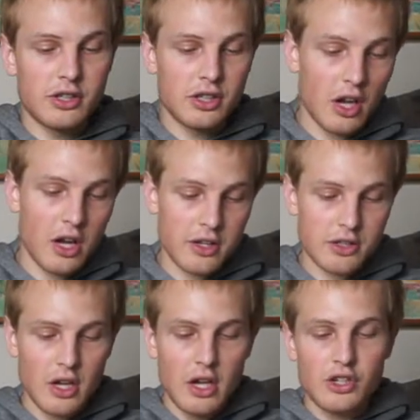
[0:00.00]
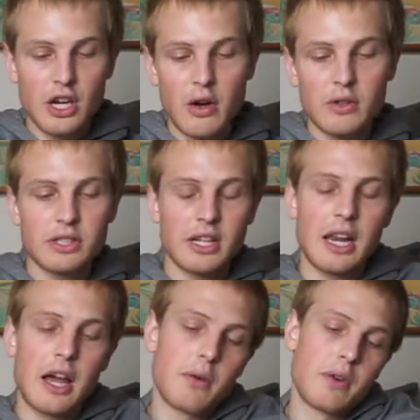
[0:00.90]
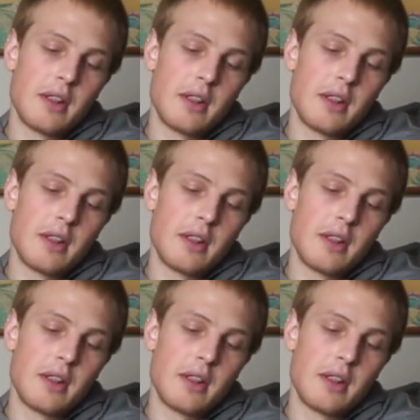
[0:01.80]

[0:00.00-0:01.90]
size. Shout out to Clown